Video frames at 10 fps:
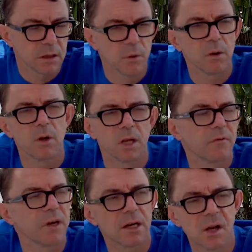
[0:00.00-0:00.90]
We're
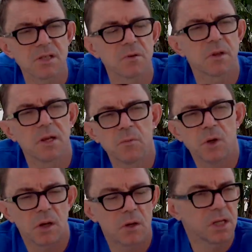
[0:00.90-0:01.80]
working very closely with them,
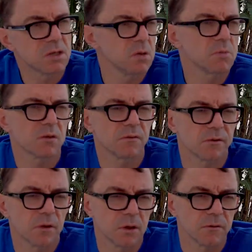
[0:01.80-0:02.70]
not only in terms
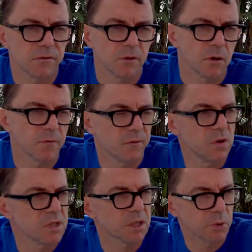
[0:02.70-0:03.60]
of
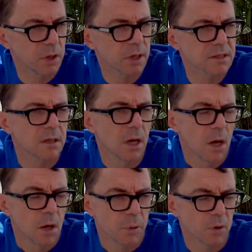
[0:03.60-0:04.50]
using products,
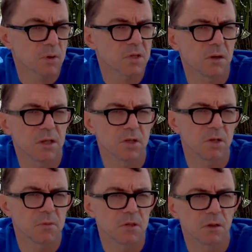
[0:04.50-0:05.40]
but also in
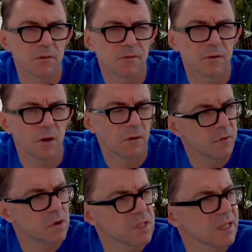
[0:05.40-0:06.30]
terms
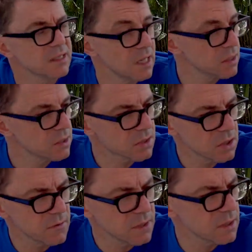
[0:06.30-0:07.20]
of using intelligent
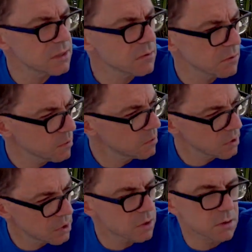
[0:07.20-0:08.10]
services,
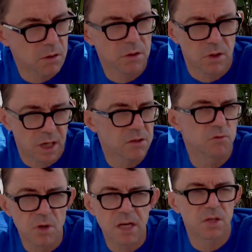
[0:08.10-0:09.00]
which you guys
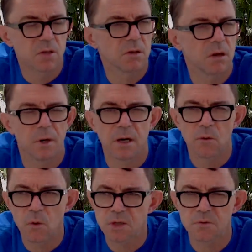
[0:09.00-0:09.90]
really should know
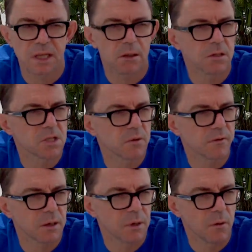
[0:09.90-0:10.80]
about. Awesome technology
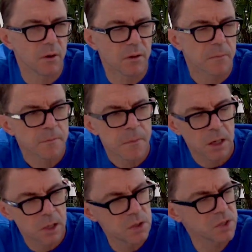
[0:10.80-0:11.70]
we've come out with,
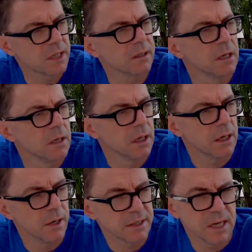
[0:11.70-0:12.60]
using
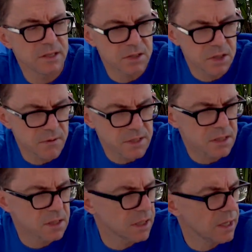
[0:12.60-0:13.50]
intelligent
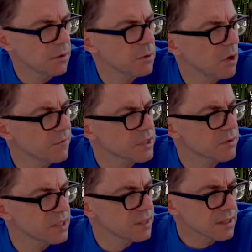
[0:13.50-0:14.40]
services to connect with Office
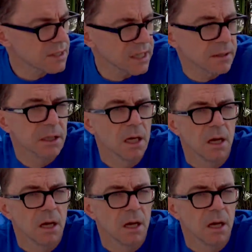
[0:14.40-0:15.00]
360,